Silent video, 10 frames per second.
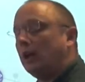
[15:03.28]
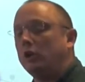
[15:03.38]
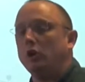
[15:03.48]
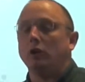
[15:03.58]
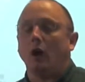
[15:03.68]
a
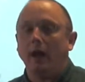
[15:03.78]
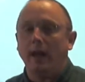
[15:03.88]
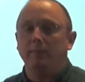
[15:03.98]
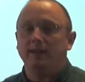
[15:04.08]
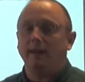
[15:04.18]
good
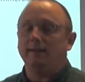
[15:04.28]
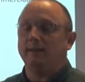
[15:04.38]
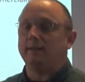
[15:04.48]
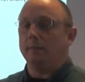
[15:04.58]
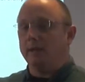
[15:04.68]
IMTA
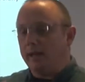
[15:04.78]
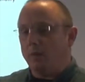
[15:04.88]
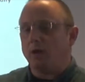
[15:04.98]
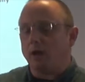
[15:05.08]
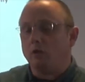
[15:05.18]
system? And here
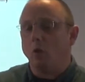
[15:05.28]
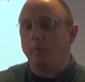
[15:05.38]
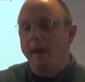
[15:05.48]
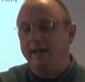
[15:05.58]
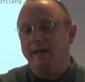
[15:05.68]
we're going to talk
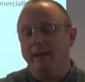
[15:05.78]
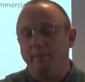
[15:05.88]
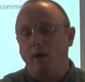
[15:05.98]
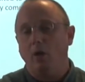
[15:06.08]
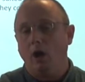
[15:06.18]
mainly
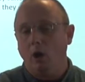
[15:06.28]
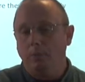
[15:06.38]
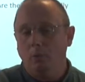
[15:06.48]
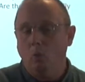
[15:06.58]
about open